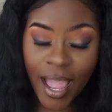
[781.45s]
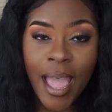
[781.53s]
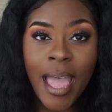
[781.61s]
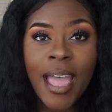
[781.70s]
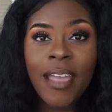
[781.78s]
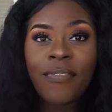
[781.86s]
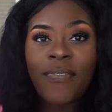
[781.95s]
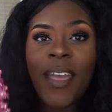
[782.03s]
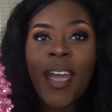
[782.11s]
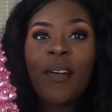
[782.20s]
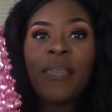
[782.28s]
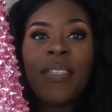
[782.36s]
I
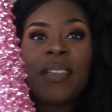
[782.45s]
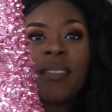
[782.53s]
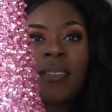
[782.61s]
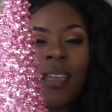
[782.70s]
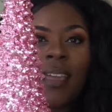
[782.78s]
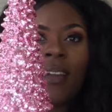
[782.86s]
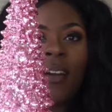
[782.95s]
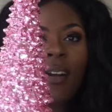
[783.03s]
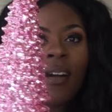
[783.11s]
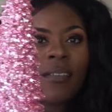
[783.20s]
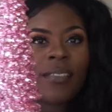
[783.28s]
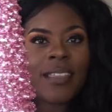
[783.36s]
found this, and
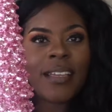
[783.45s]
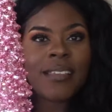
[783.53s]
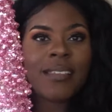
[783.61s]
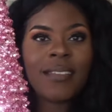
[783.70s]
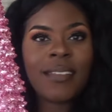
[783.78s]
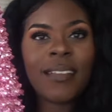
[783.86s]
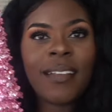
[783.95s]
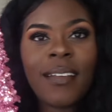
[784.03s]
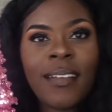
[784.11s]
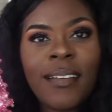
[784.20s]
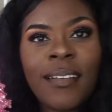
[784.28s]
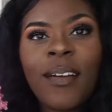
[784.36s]
girl, this,
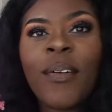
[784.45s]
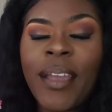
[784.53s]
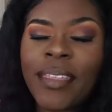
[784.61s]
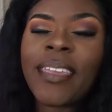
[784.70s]
okay,